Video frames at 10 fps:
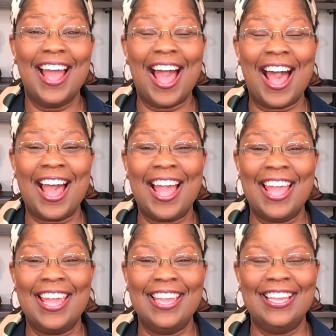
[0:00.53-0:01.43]

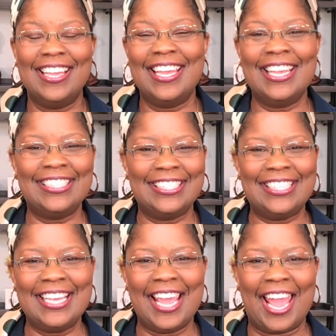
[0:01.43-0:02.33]
Hi, it's
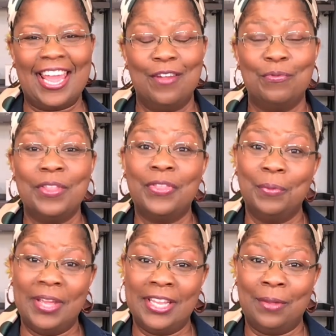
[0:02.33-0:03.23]
TK with the
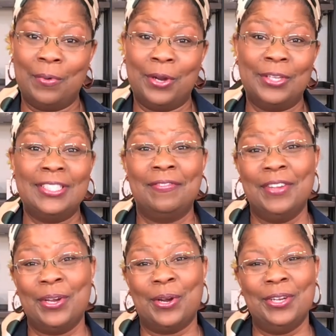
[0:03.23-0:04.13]
weekly words of
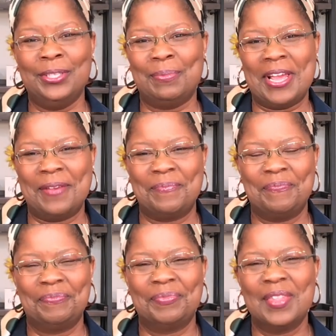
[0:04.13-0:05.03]

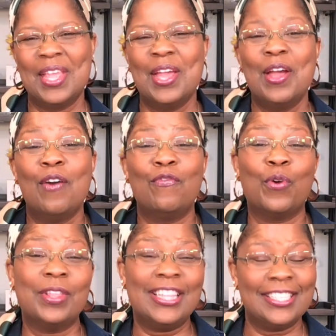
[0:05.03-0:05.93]
encouragement.
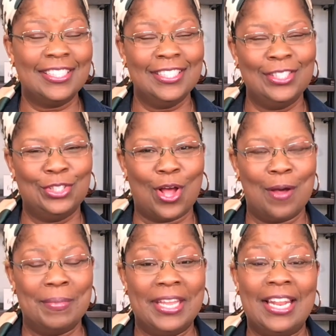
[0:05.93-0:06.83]
For this
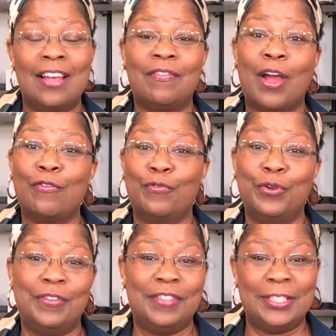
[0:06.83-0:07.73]
installment of our
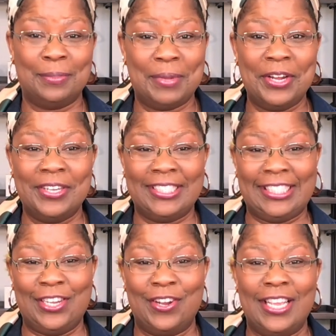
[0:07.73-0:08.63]
Fruit of the Spirit
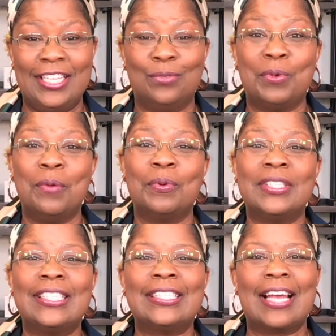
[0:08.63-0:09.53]
series, we will
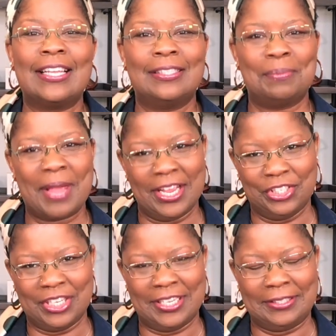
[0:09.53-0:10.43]
discuss
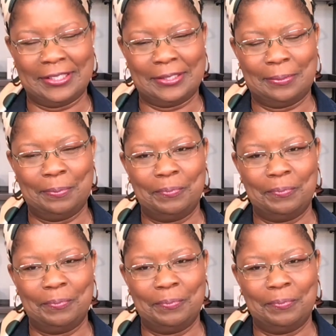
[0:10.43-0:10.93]
patience.